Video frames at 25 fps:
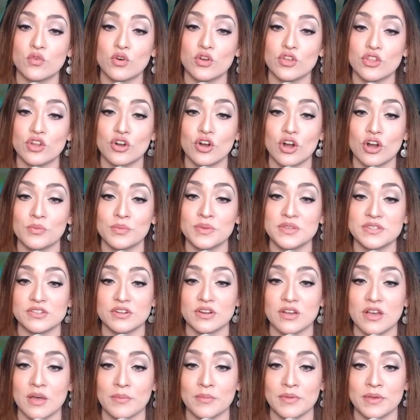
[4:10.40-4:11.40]
their armies are
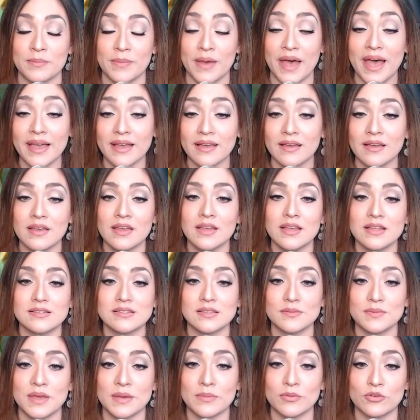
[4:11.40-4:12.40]
coming back
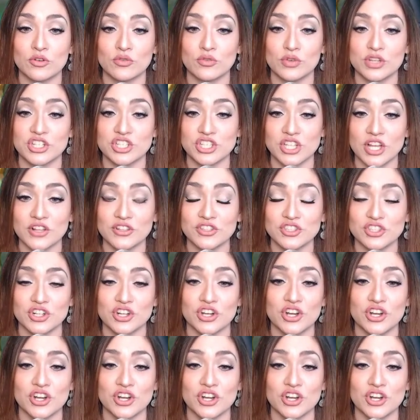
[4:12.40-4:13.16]
to be able to reshelter.